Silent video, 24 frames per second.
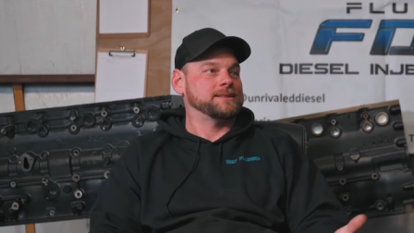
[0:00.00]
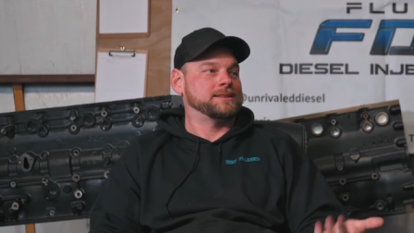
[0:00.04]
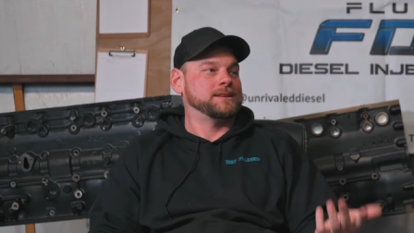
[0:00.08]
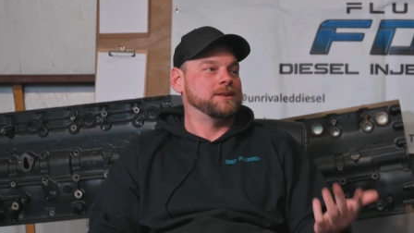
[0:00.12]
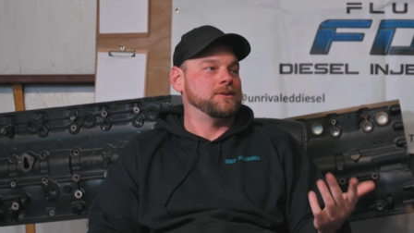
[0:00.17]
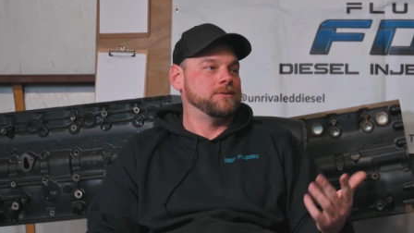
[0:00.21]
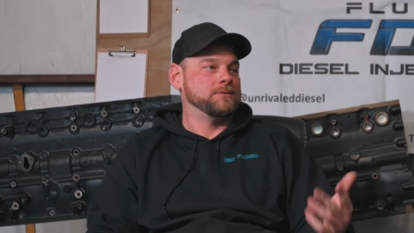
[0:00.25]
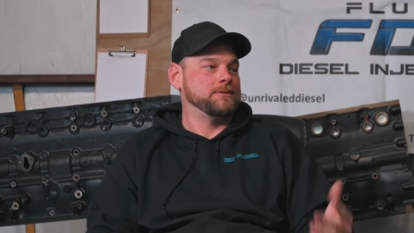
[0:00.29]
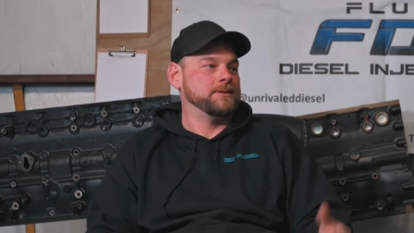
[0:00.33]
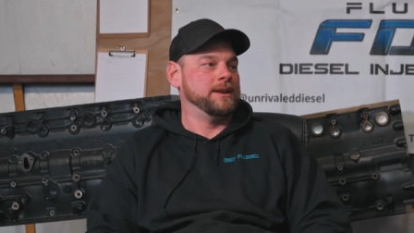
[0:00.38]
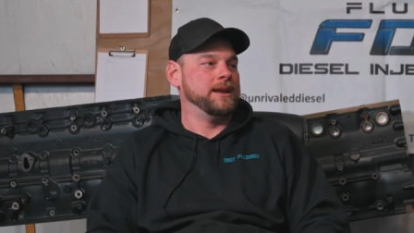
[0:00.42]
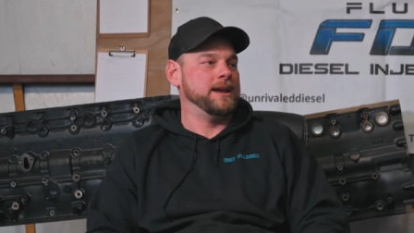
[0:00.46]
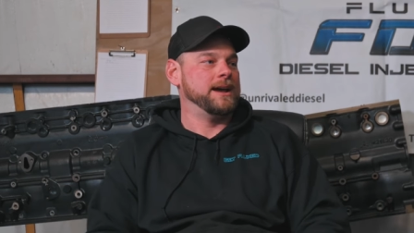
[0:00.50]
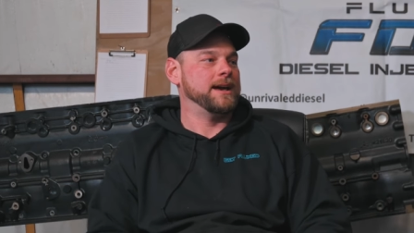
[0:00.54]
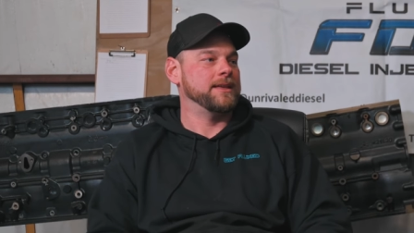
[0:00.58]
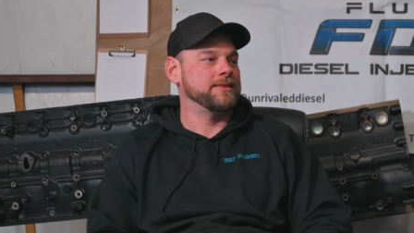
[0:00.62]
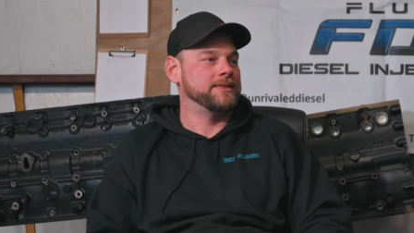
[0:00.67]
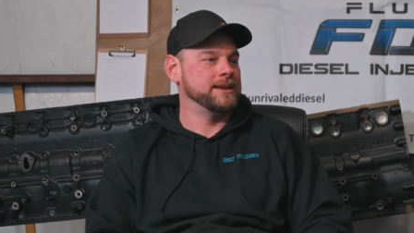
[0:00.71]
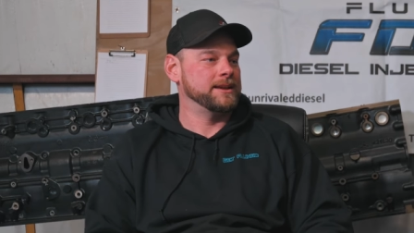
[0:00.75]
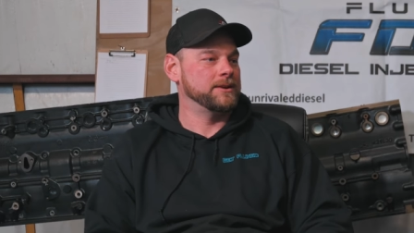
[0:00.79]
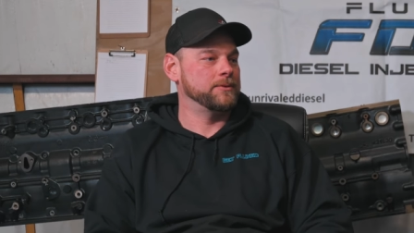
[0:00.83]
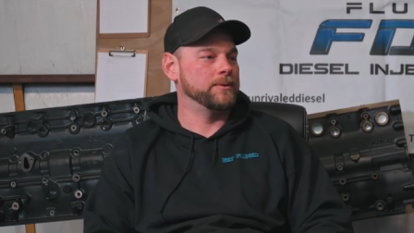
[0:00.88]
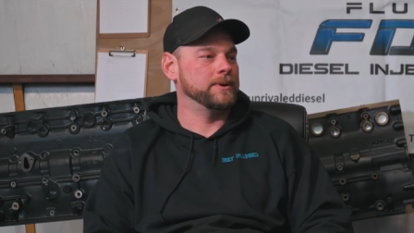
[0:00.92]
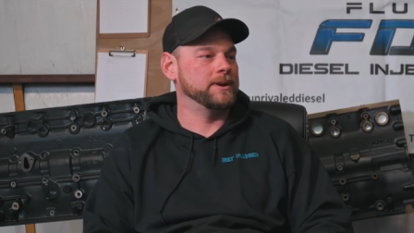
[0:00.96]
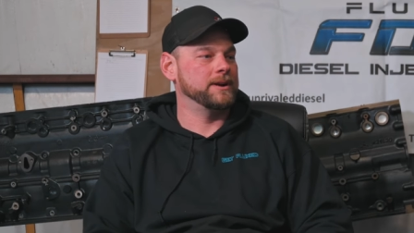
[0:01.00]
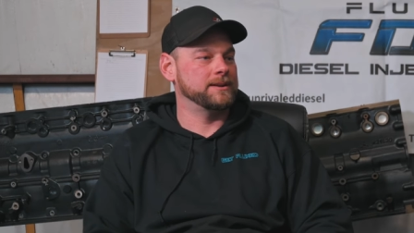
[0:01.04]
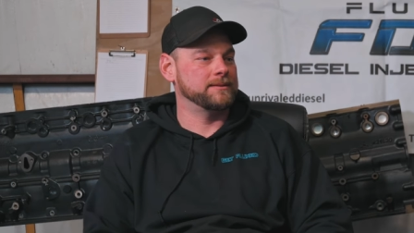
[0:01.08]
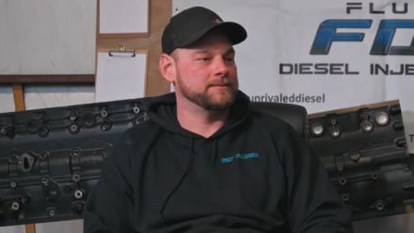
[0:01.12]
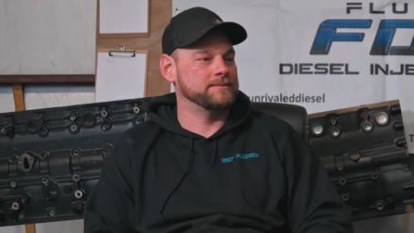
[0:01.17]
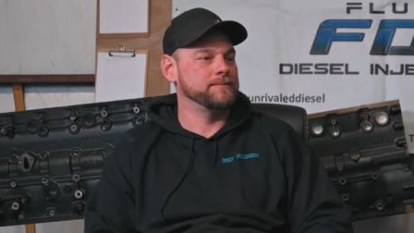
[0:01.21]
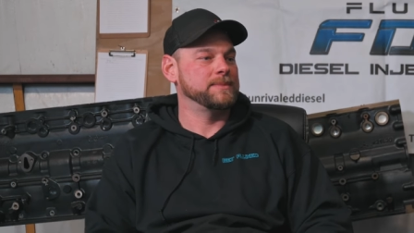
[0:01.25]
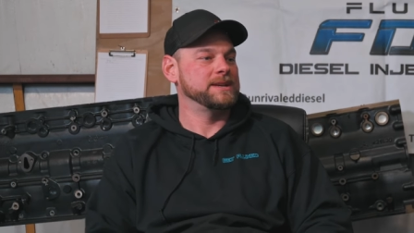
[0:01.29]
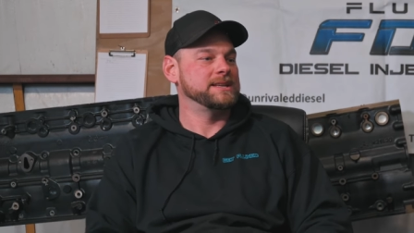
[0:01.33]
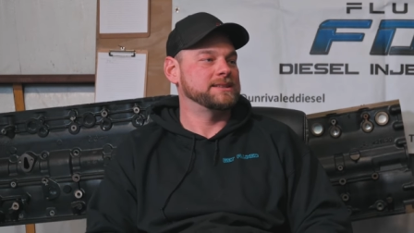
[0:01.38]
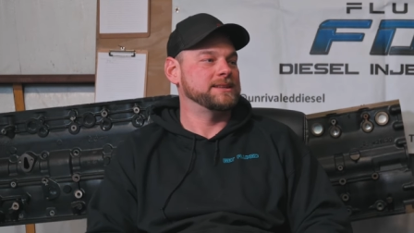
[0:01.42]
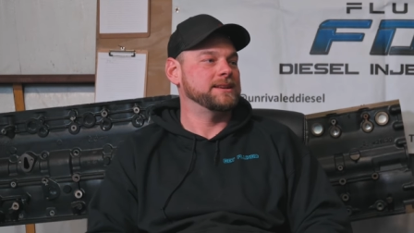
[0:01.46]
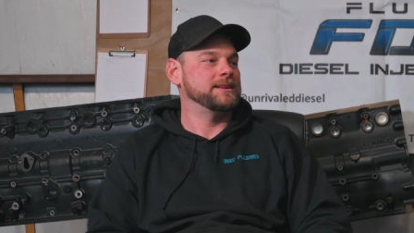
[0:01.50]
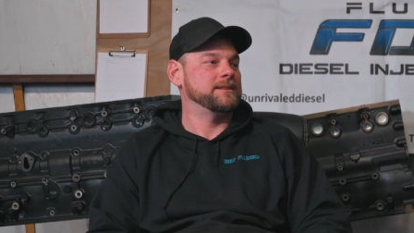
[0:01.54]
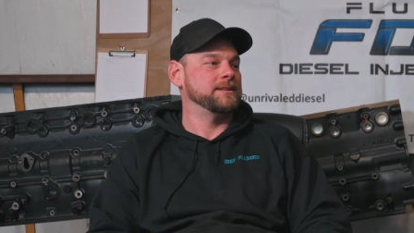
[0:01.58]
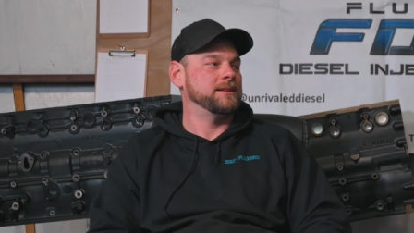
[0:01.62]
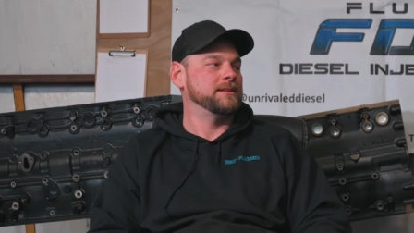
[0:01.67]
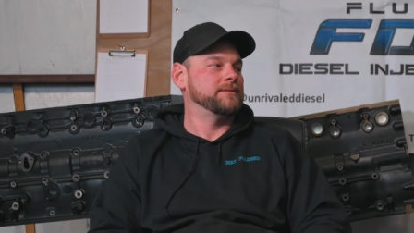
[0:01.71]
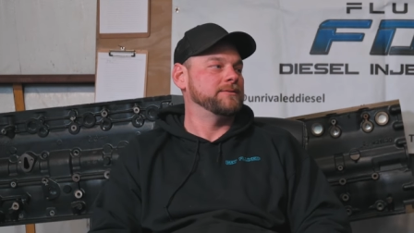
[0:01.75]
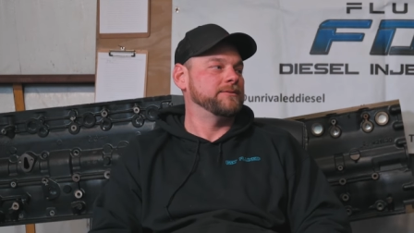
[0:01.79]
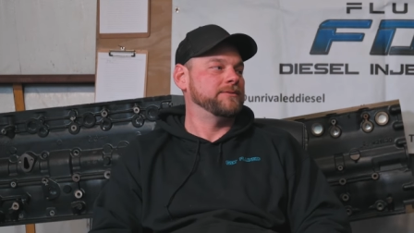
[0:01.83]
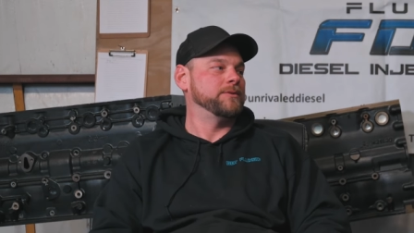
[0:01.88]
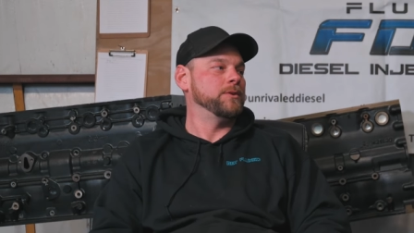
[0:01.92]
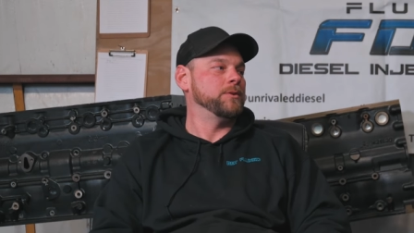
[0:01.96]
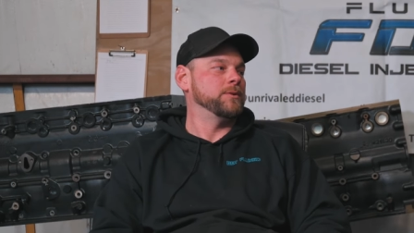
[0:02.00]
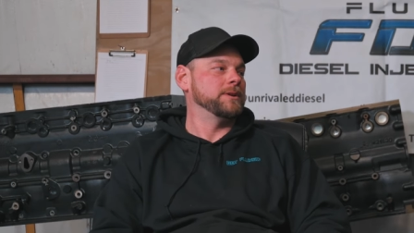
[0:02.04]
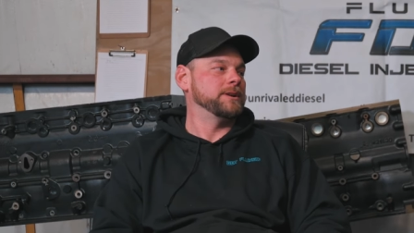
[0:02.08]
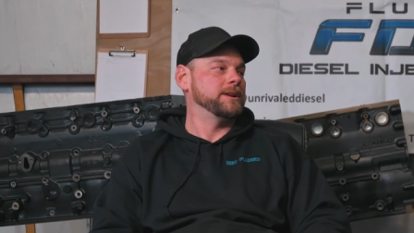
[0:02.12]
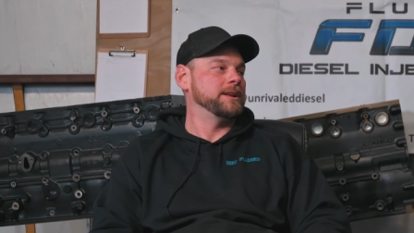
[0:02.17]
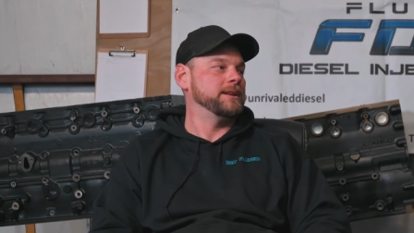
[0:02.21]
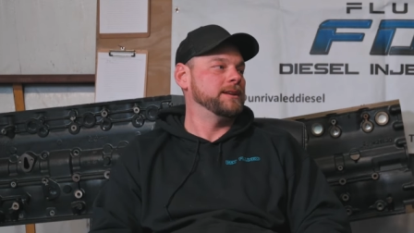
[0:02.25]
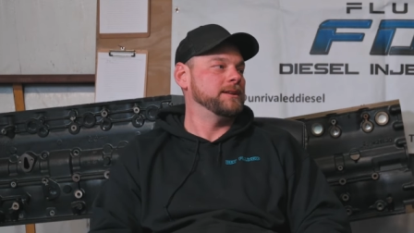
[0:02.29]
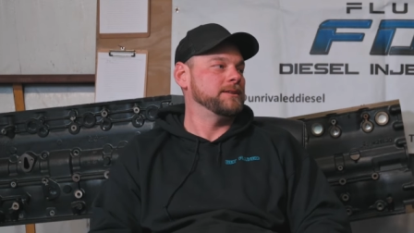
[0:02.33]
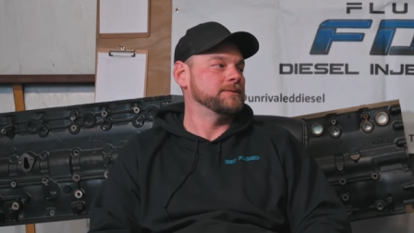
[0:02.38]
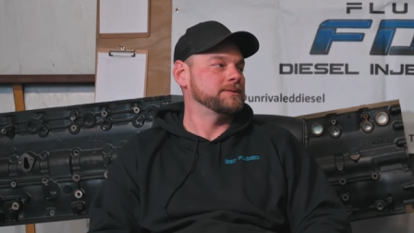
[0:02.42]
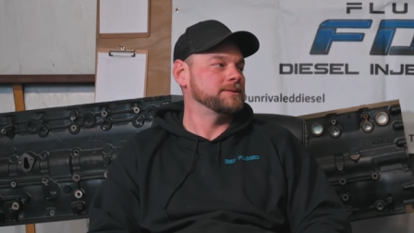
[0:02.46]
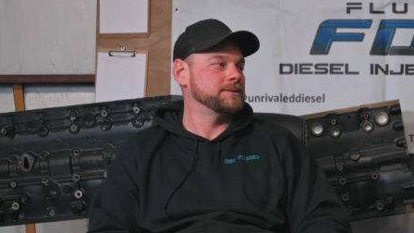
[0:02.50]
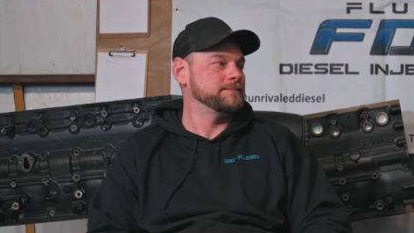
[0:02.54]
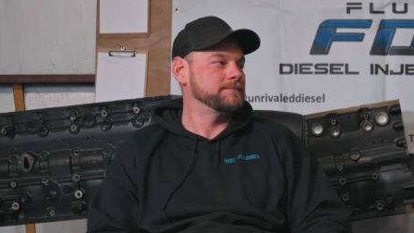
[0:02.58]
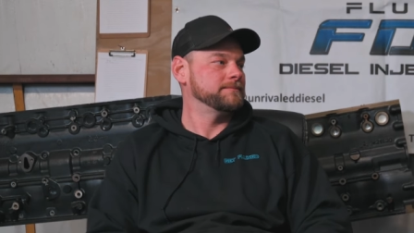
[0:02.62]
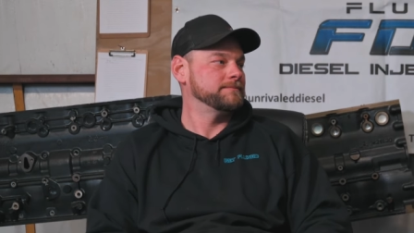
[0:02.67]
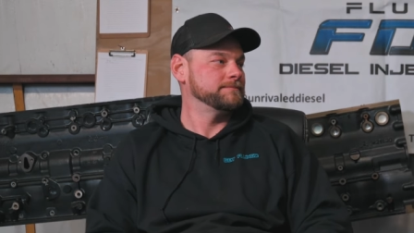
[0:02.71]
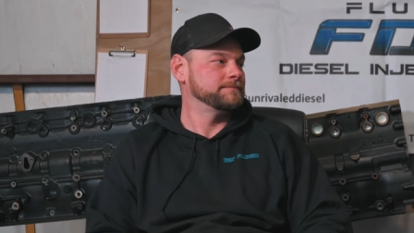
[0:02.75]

So yeah, I think yeah. we're going to be sitting on four nittos